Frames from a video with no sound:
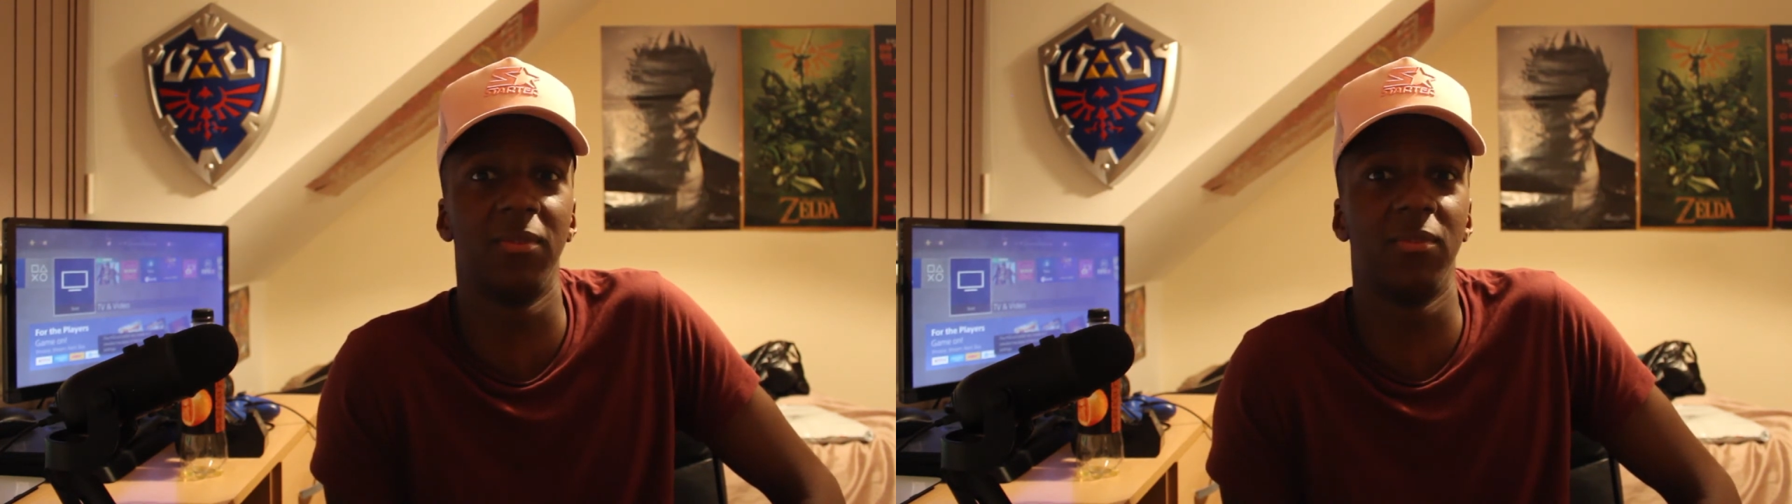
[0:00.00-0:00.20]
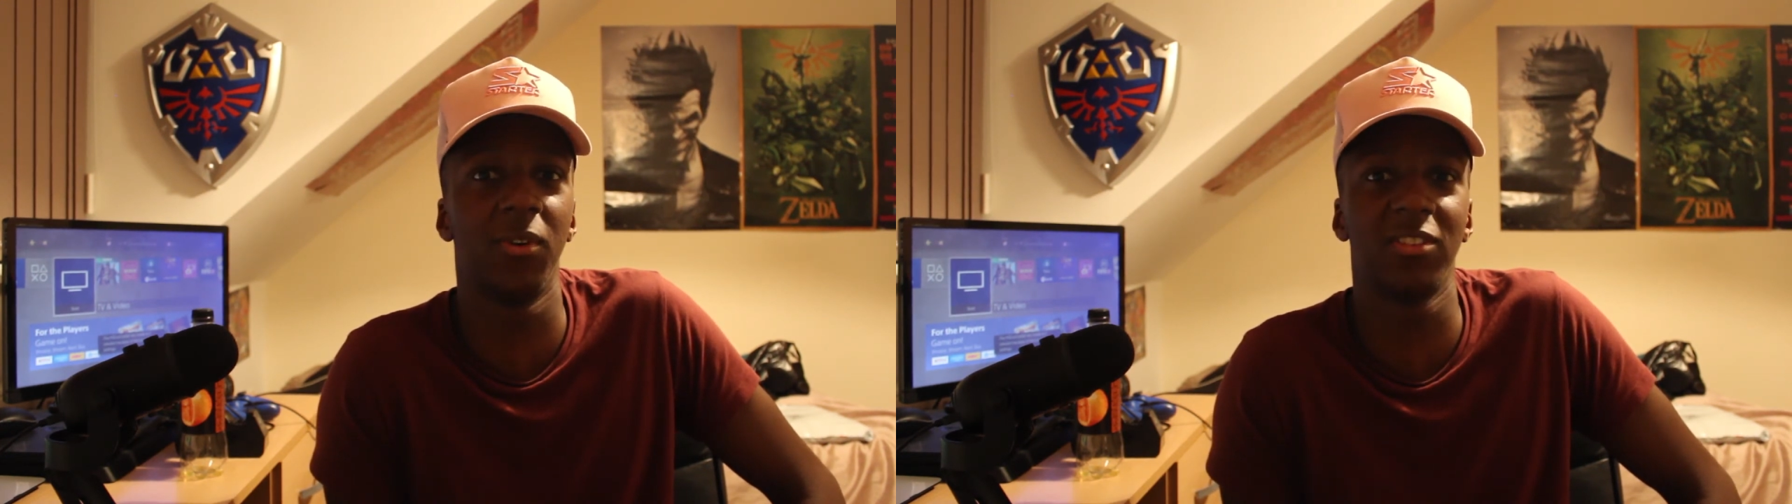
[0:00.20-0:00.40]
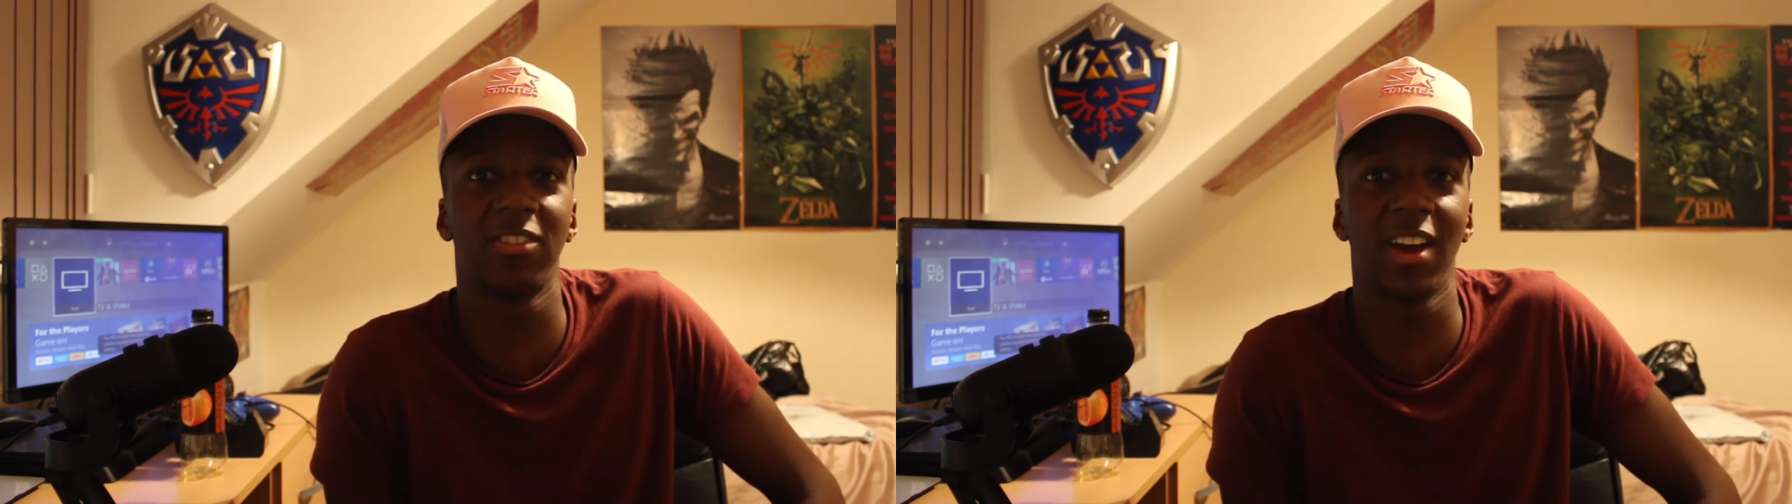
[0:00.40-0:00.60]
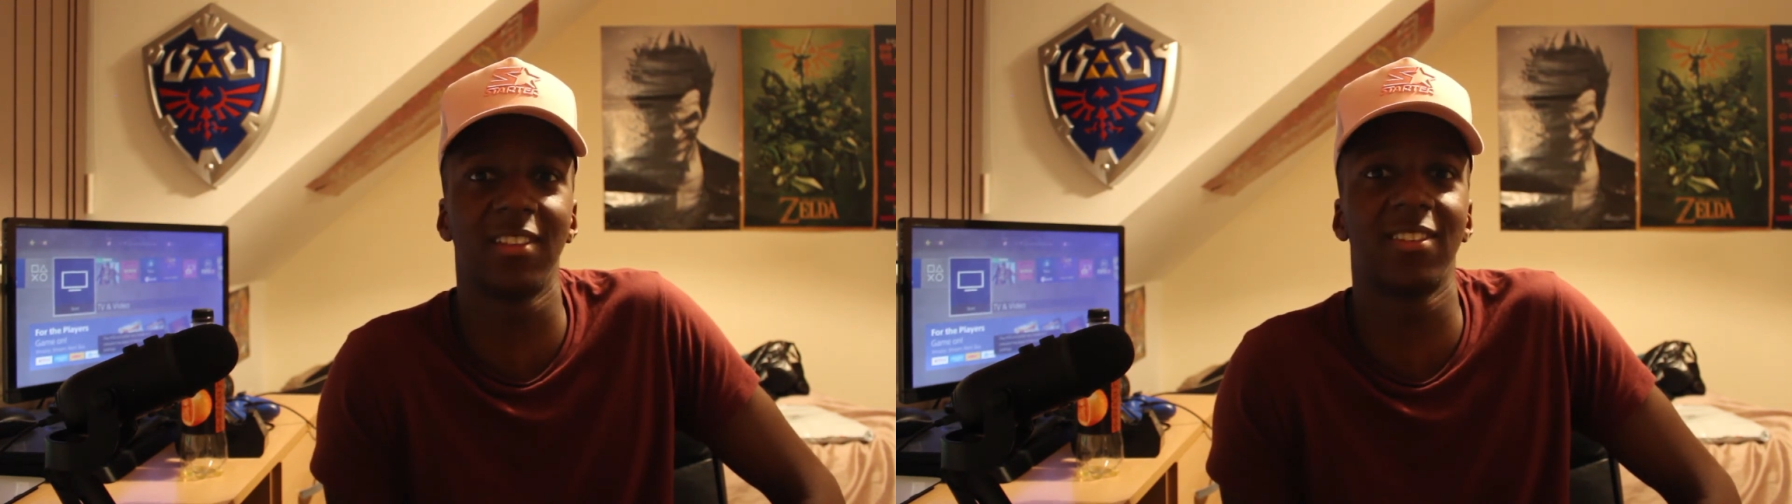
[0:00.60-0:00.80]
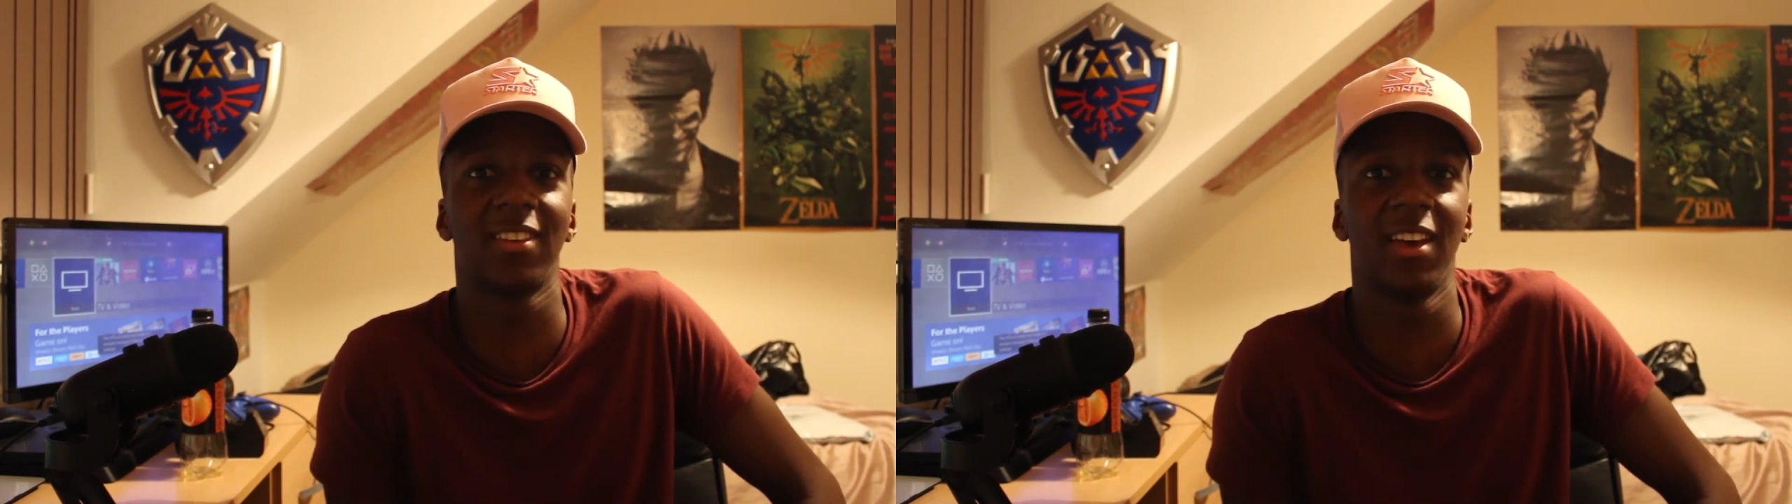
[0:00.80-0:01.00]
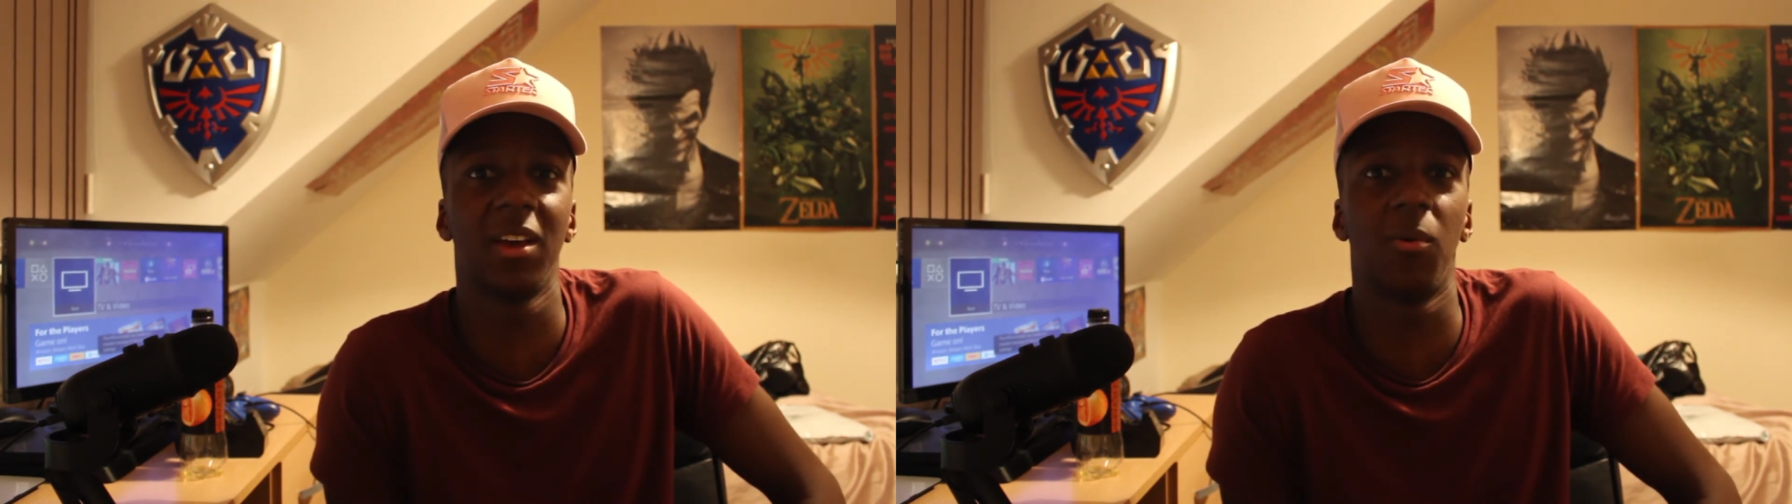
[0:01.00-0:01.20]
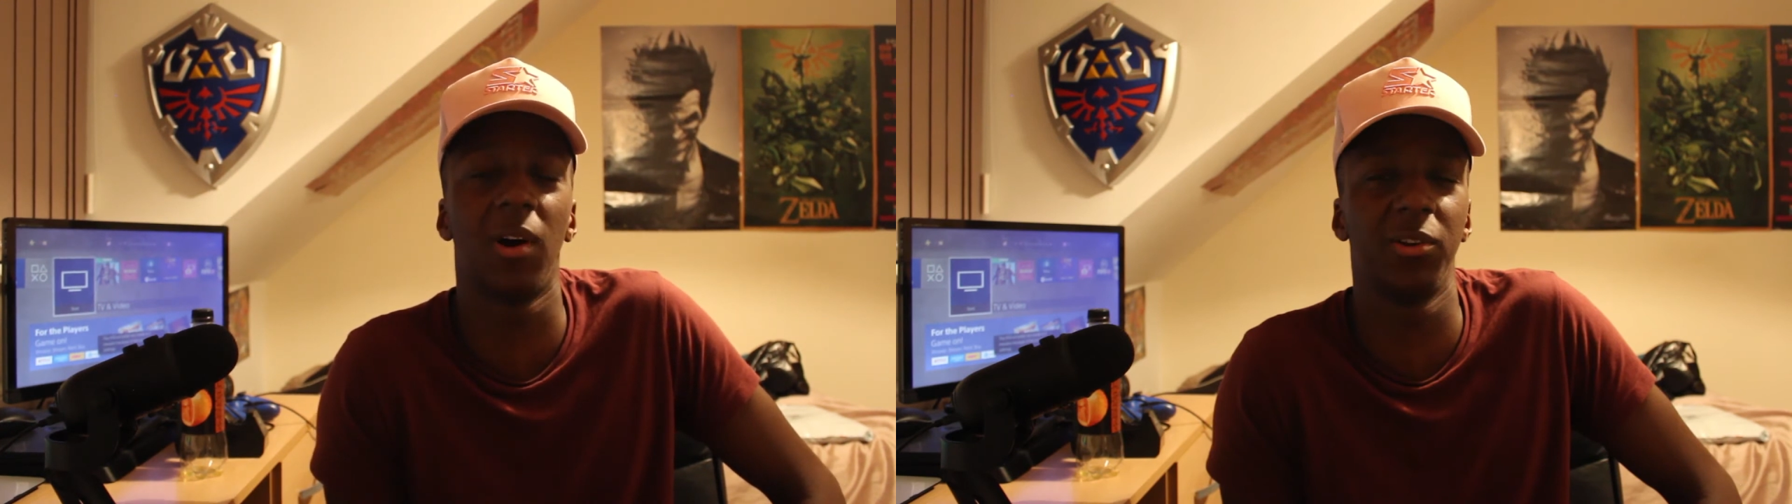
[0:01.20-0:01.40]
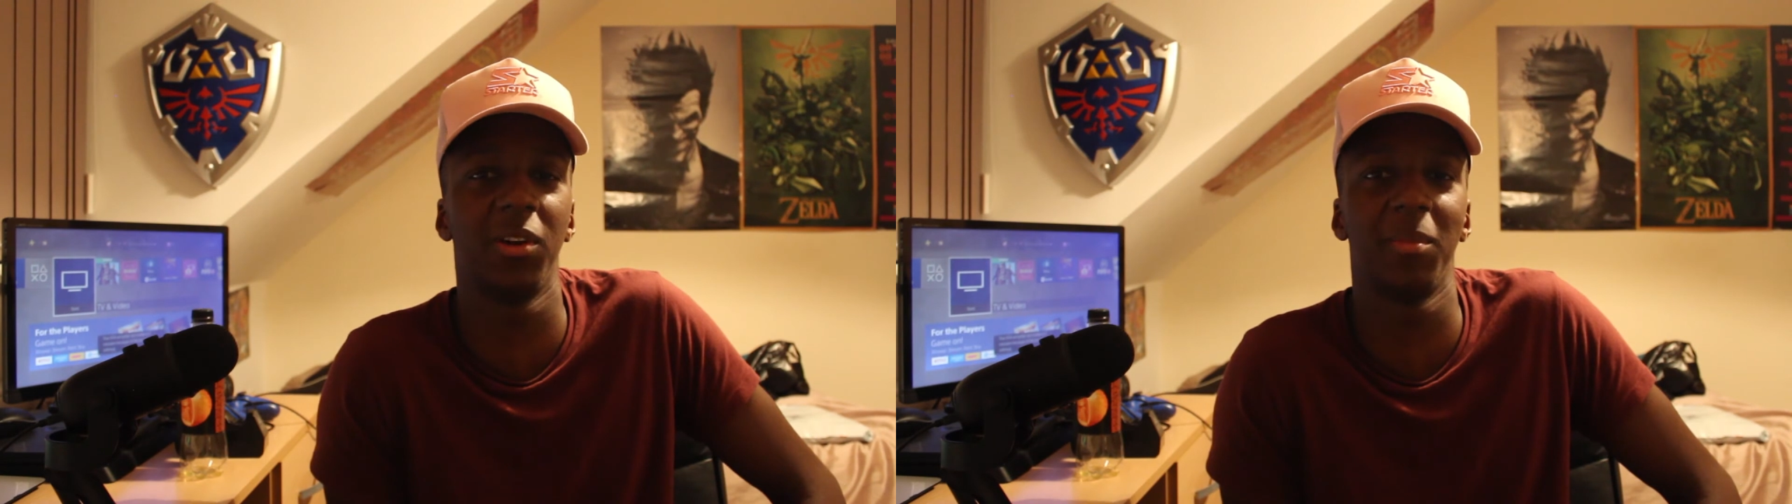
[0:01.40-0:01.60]
voice chats
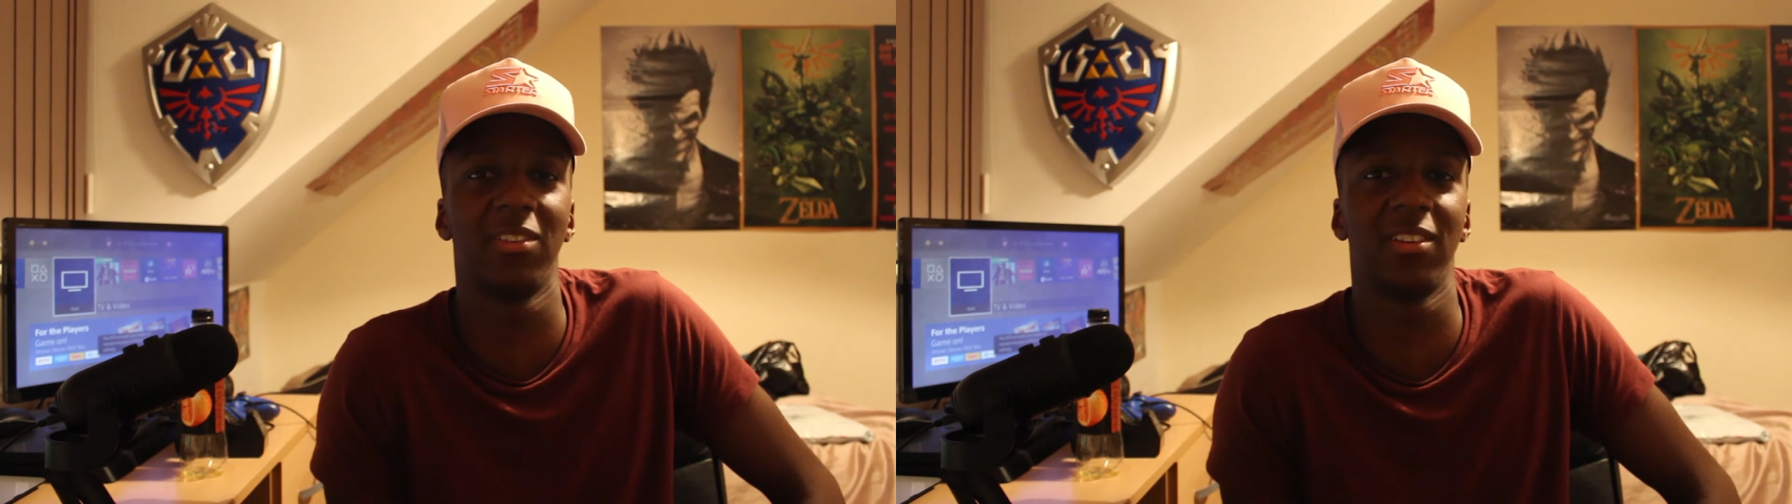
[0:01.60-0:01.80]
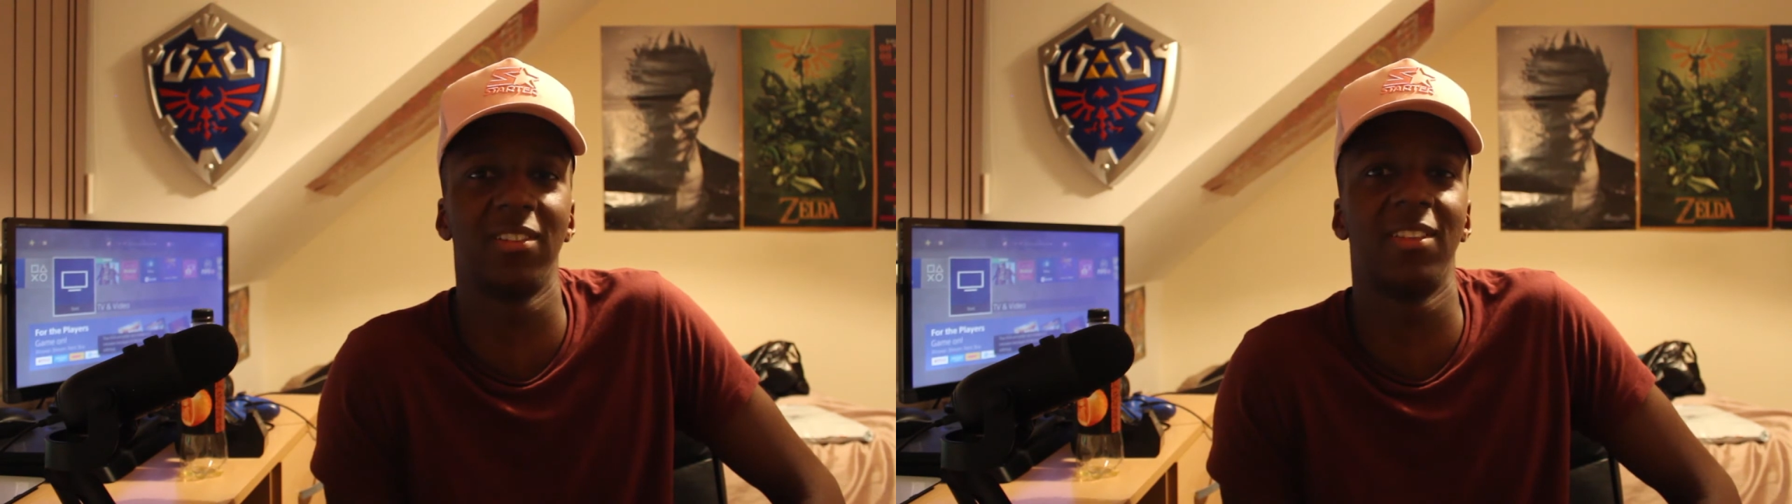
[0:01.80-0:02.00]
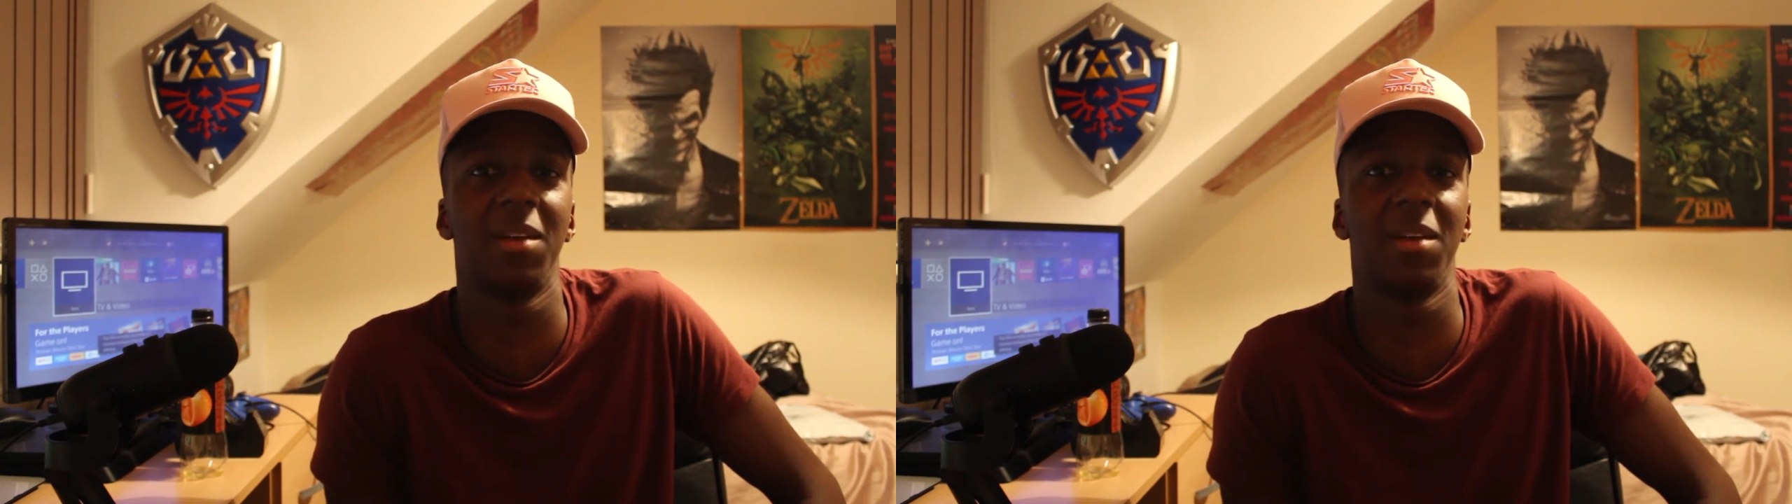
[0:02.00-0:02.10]
while doing missions,